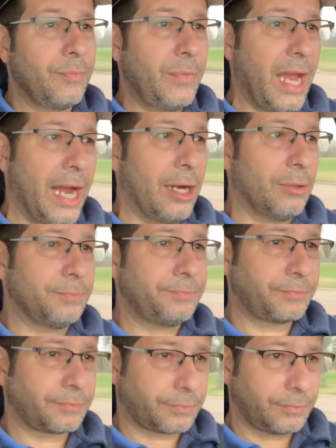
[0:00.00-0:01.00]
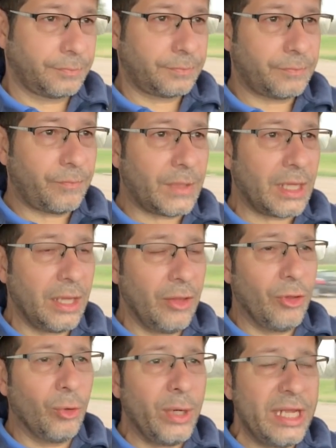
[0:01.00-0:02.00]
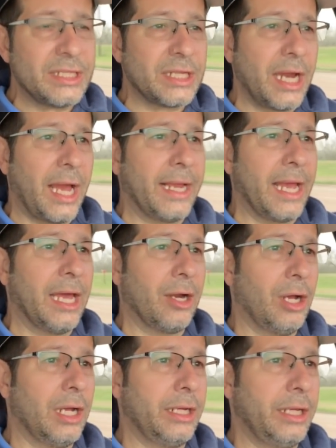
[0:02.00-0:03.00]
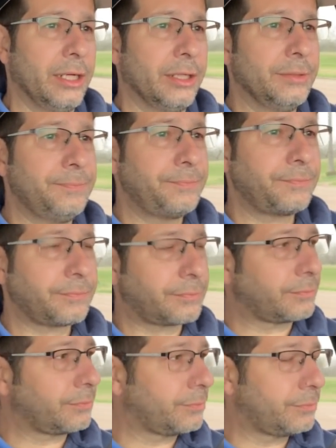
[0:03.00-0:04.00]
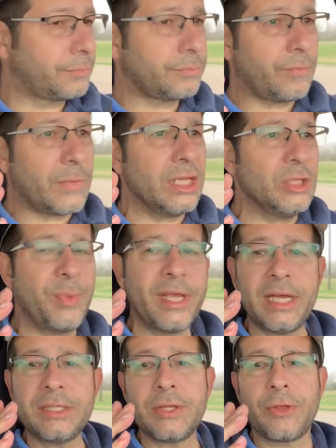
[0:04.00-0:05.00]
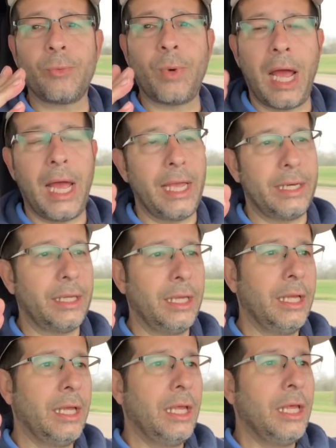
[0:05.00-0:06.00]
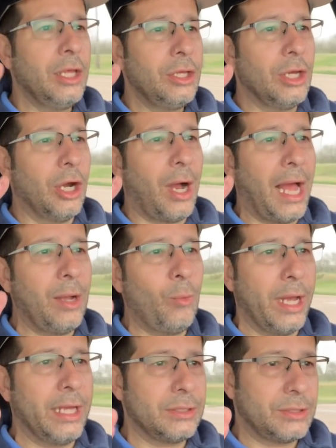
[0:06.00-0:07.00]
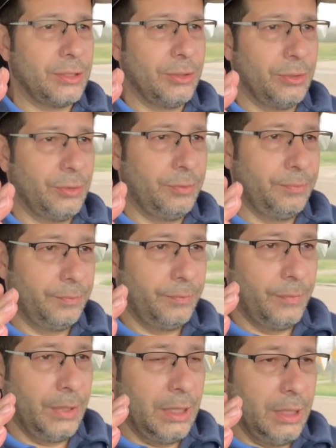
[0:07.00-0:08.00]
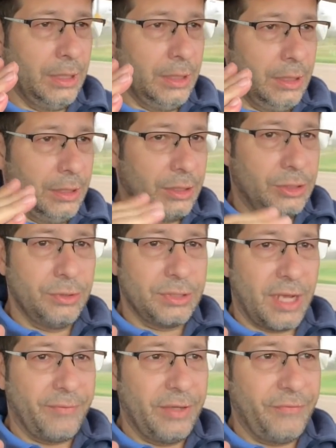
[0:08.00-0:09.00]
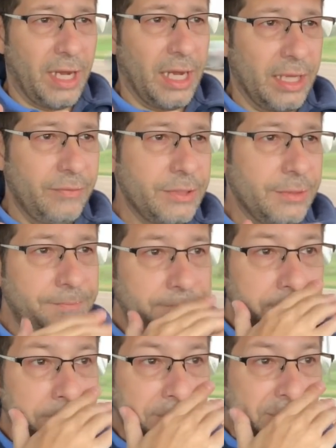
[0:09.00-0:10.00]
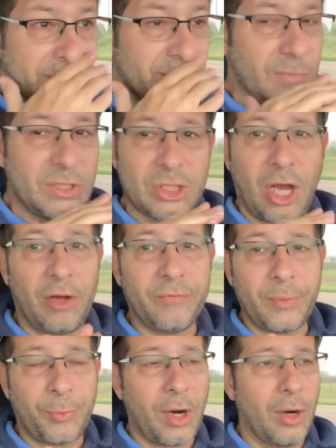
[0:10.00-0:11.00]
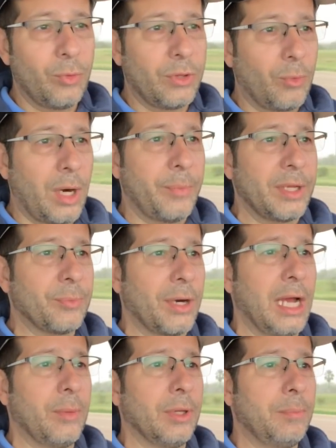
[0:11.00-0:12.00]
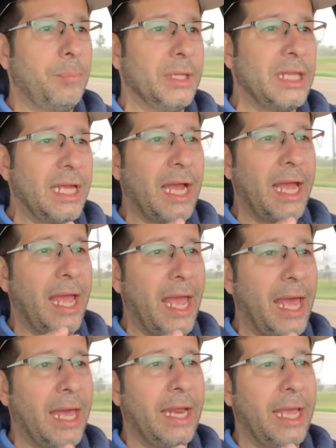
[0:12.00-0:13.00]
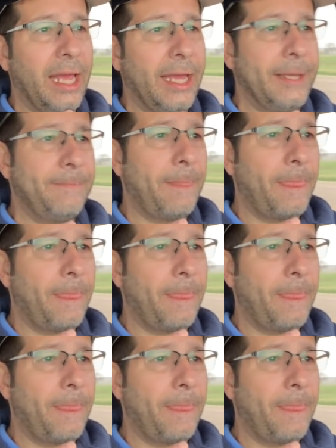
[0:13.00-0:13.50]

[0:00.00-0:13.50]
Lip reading: Now, the reason I got on here is because of the ride. You know, I went to the 275s, solved the rubbing problem, but then I had a